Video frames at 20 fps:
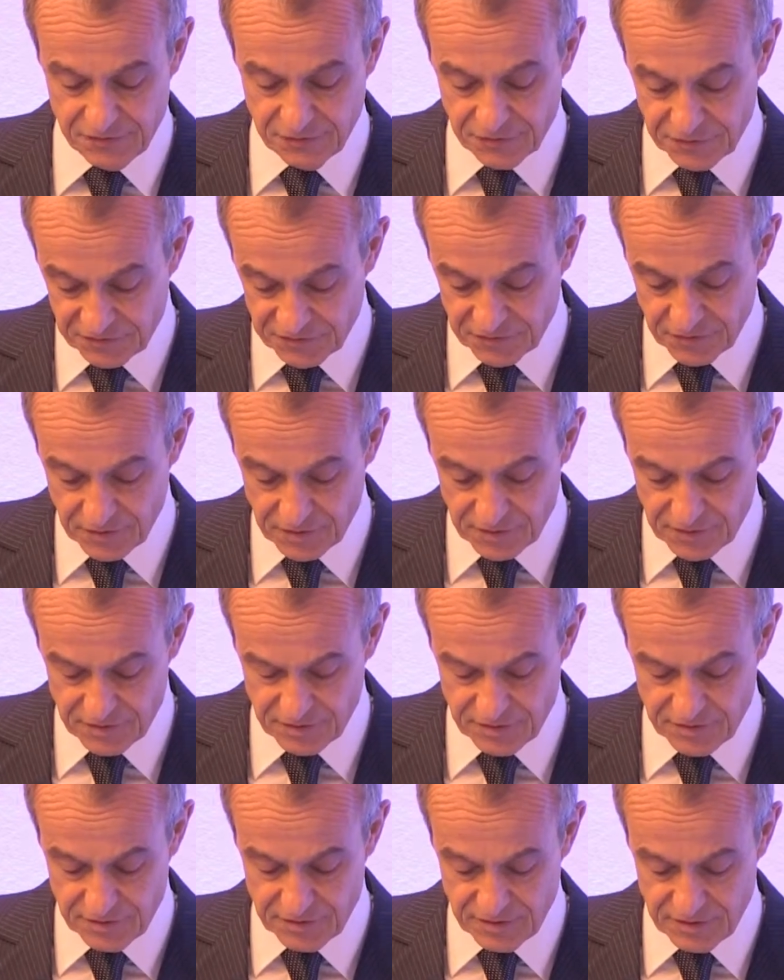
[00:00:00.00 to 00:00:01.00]
First of all,
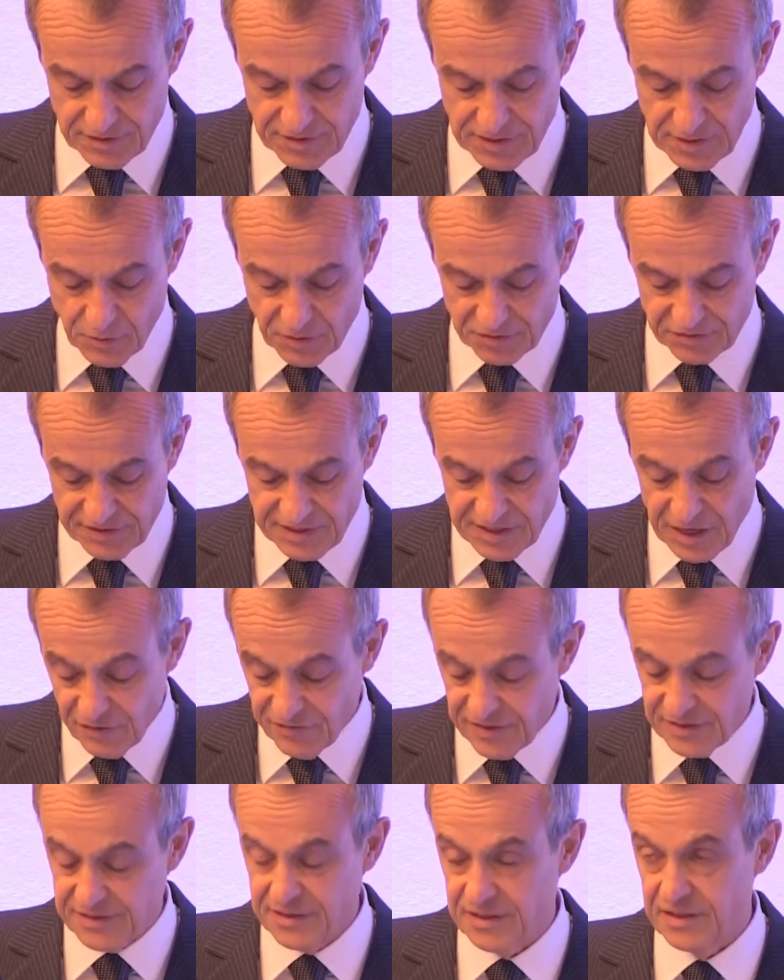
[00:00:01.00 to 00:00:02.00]
was the
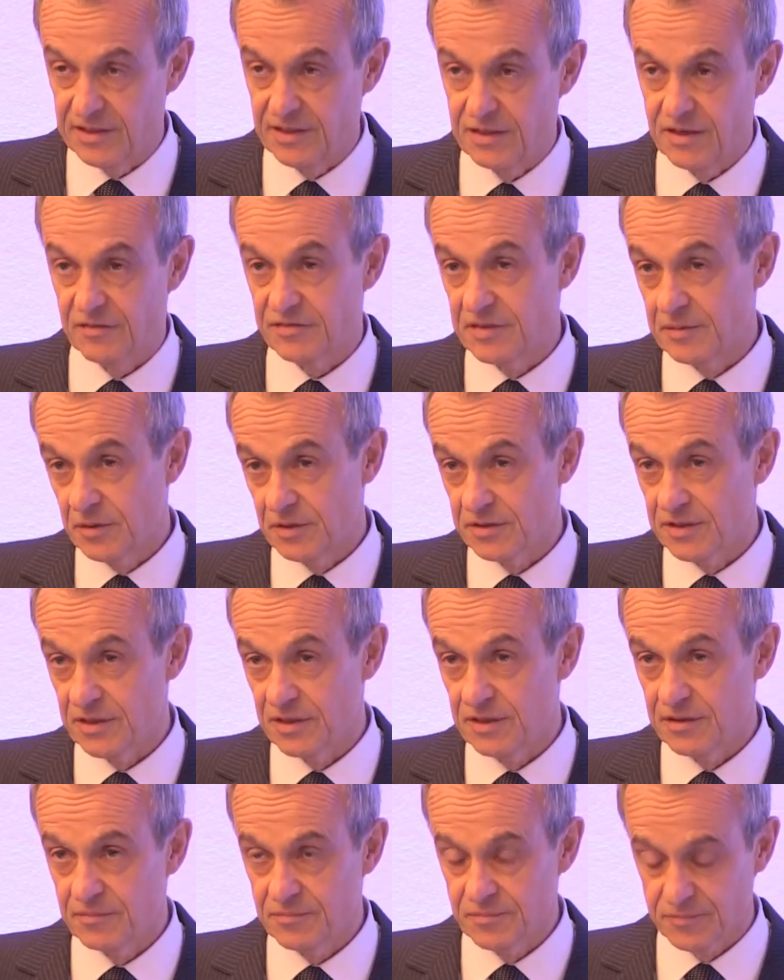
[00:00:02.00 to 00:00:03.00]
novelty of the
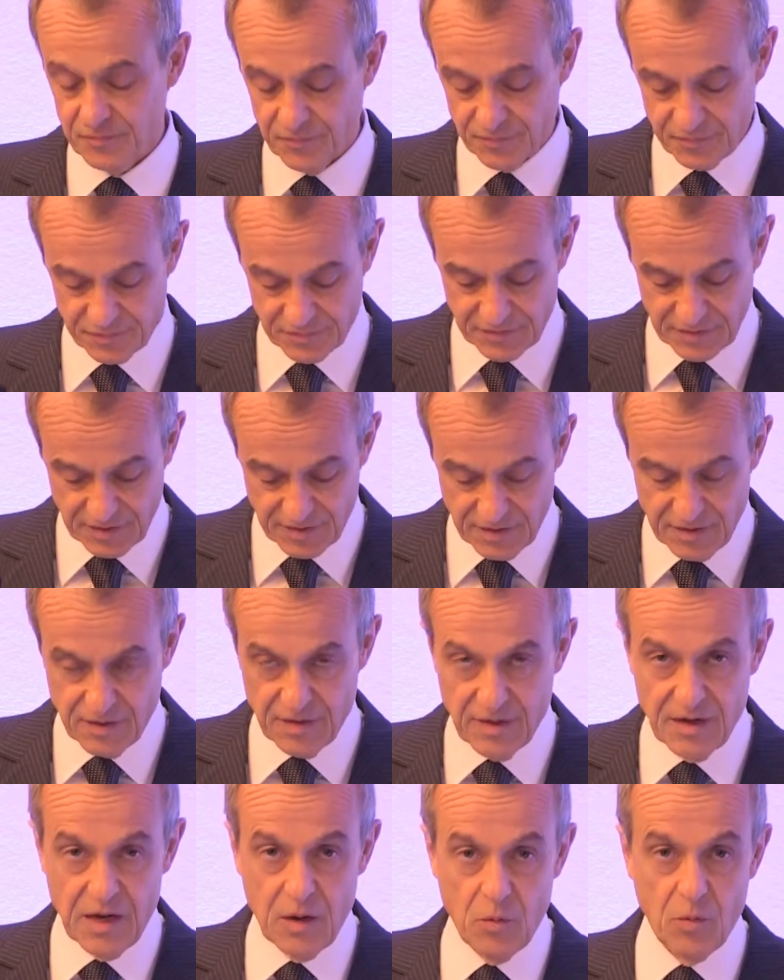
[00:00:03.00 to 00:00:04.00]
model,
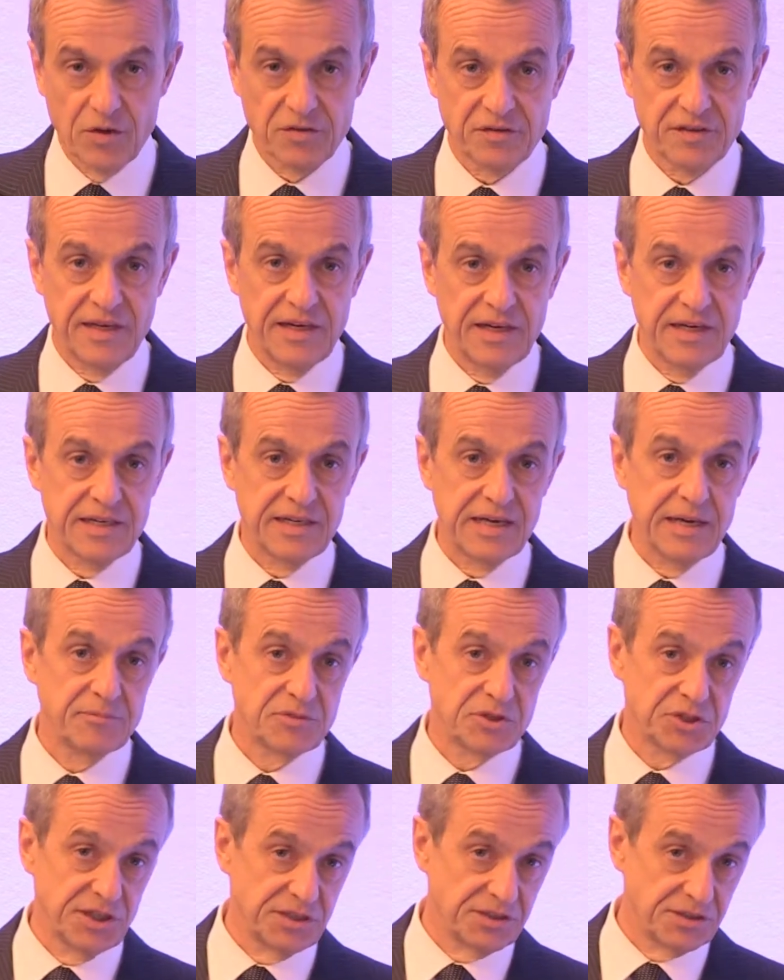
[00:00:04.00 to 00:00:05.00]
was a
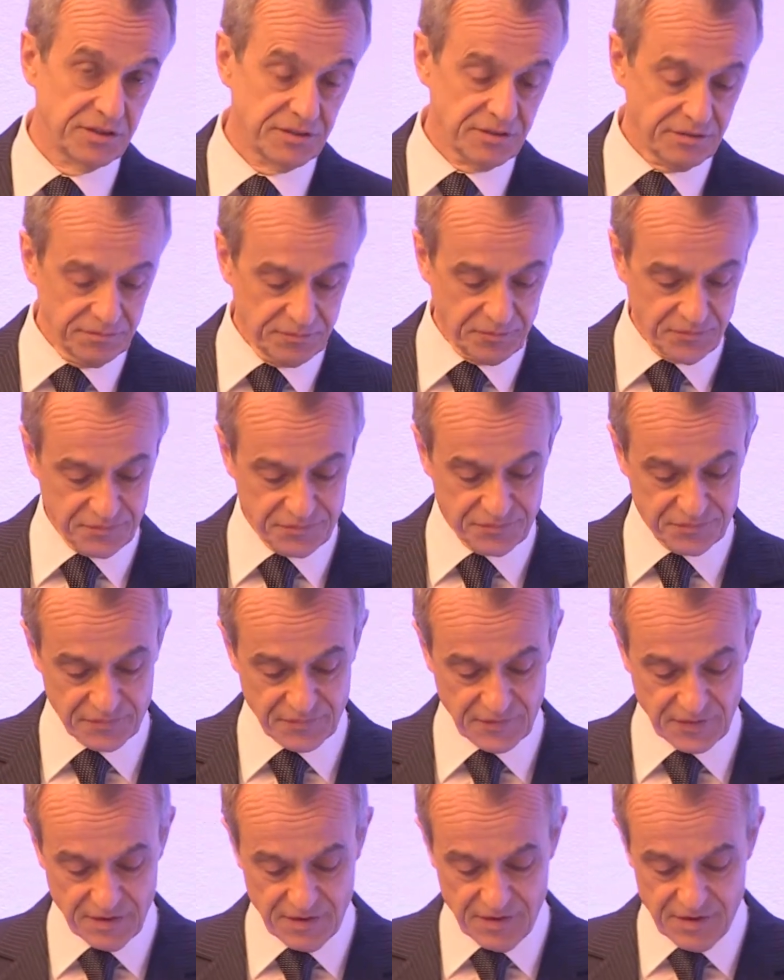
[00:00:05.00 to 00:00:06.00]
game changer,
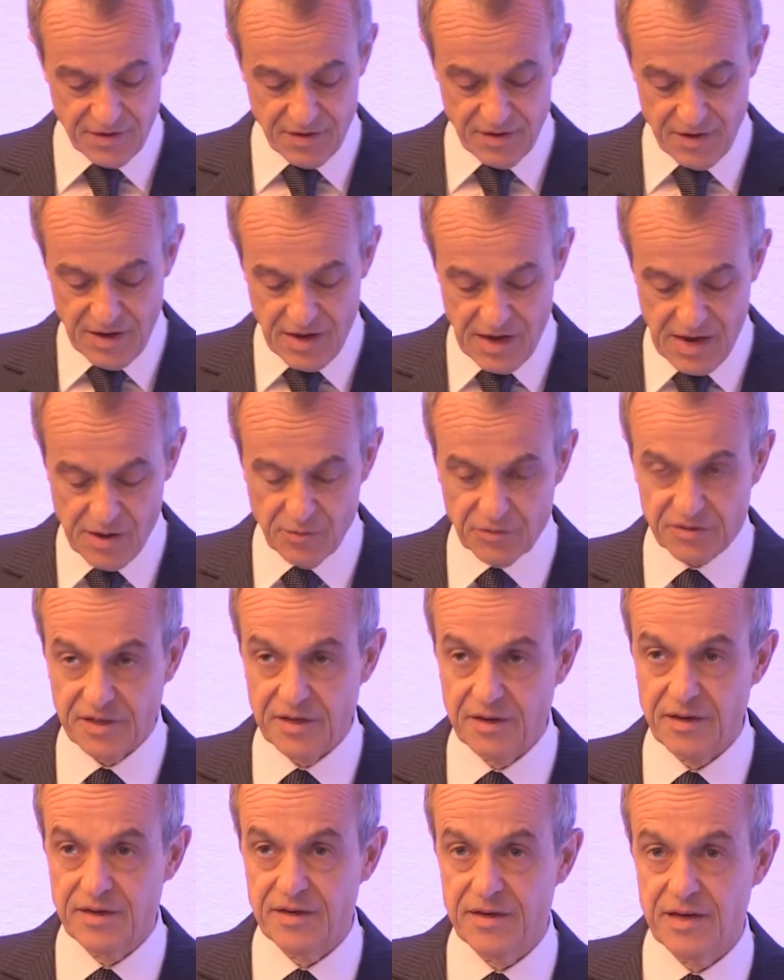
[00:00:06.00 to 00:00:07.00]
was
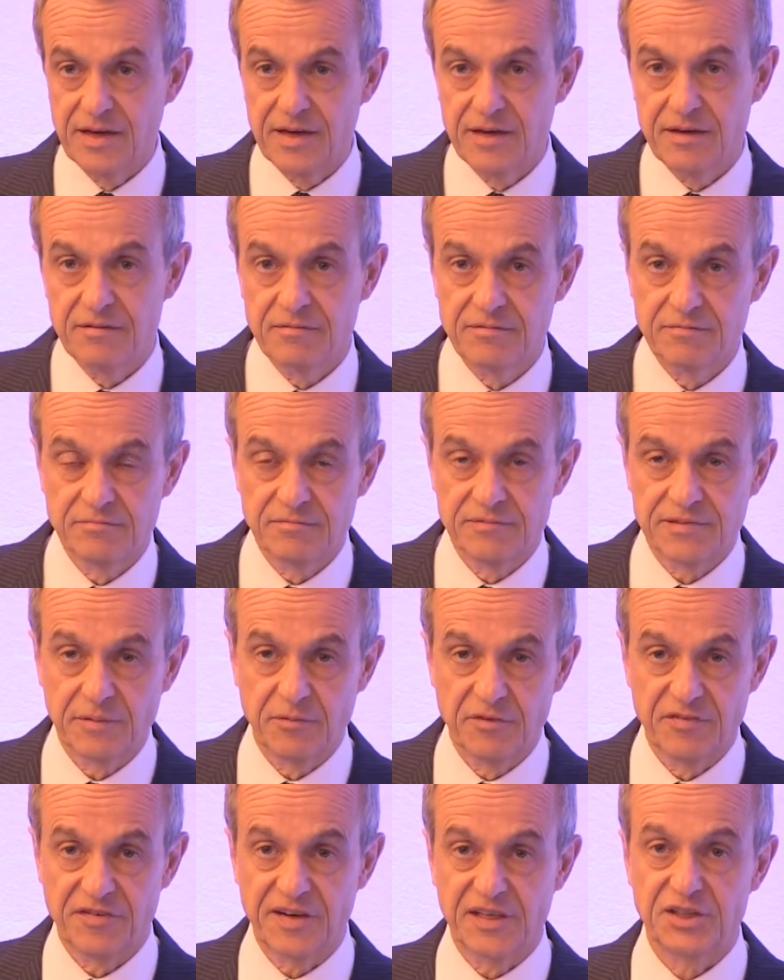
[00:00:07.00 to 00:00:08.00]

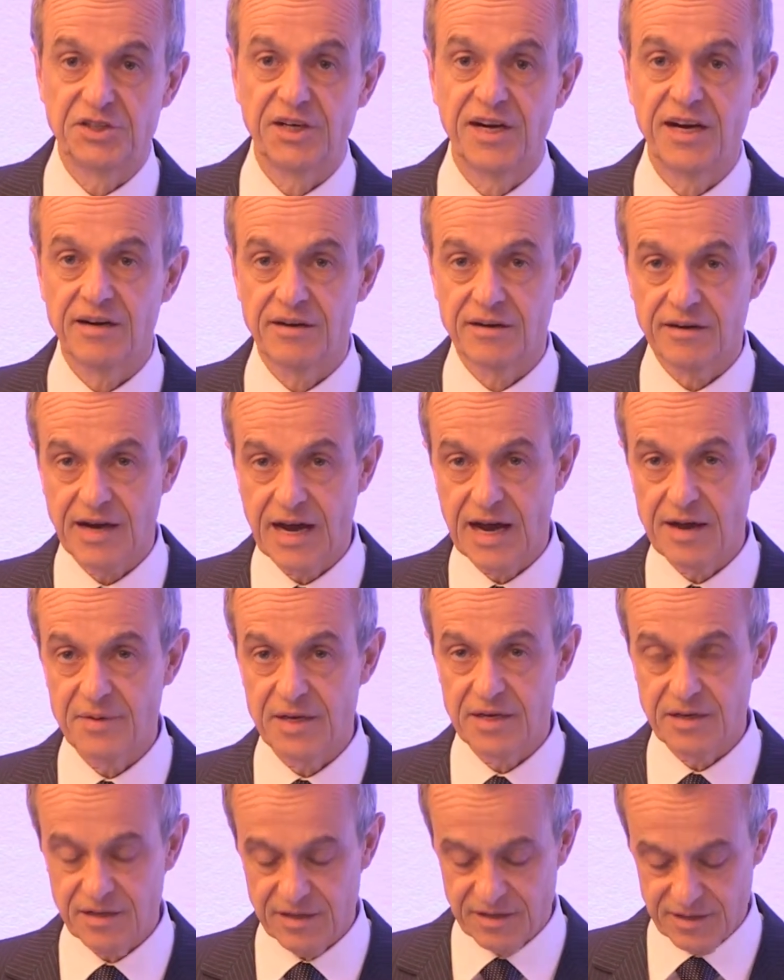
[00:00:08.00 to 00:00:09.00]
some fresh air
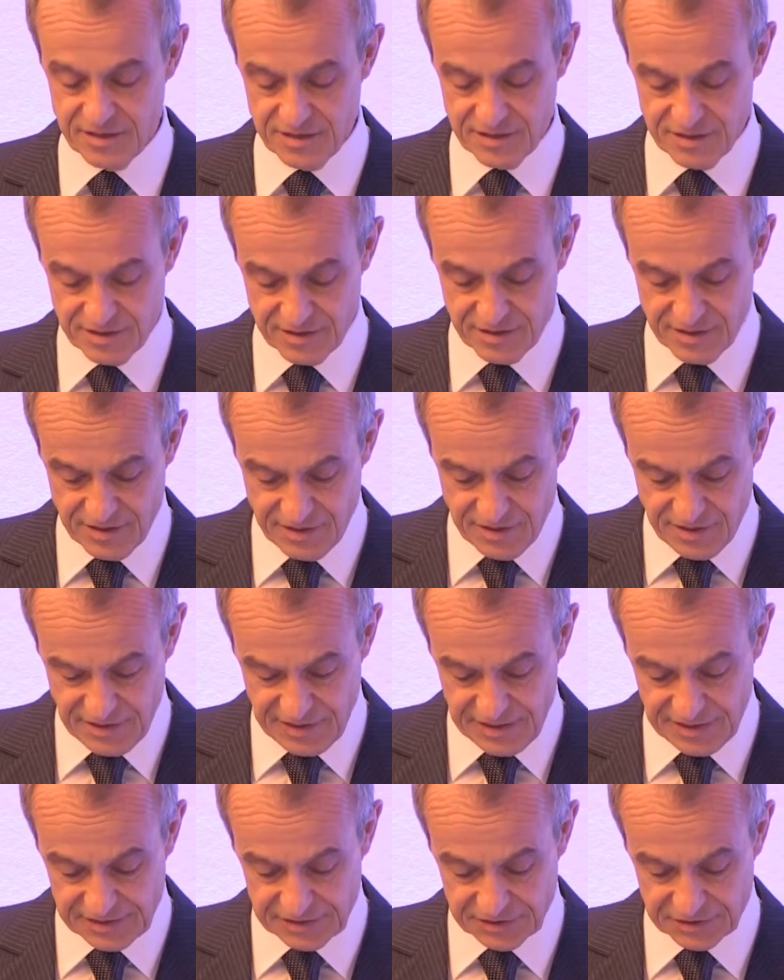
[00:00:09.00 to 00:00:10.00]
coming
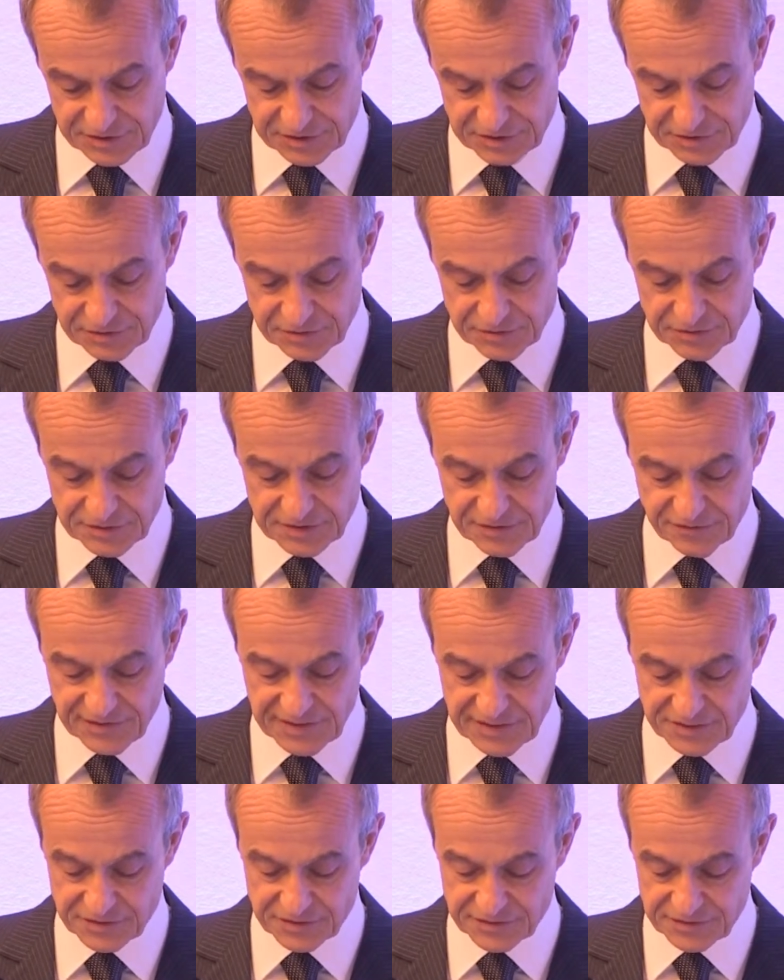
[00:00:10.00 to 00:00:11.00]
into the
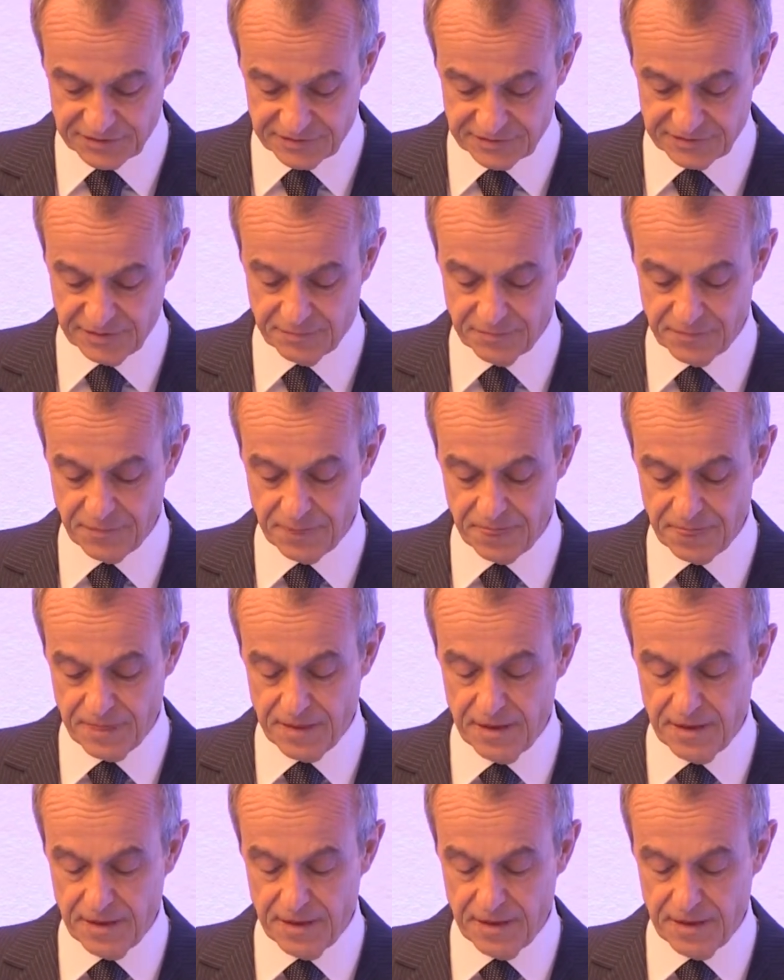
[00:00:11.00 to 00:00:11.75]
financial system.